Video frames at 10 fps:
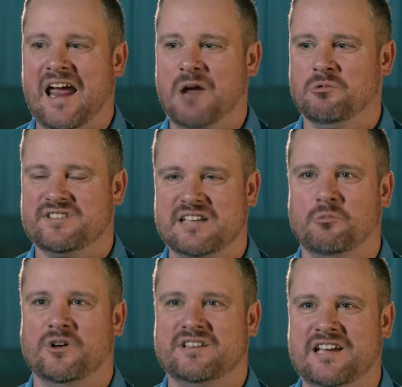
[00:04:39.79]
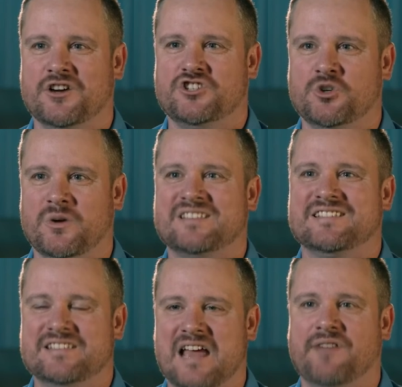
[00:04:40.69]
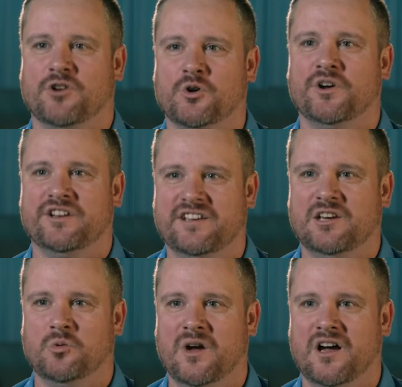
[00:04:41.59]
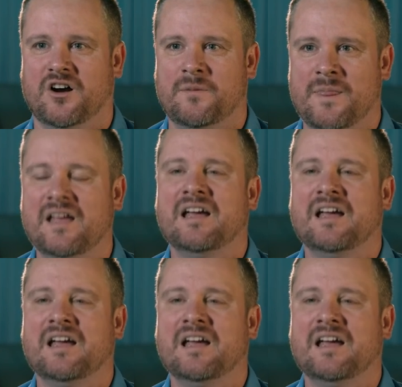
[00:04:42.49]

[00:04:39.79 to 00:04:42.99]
And when someone tells you it's never going to get well,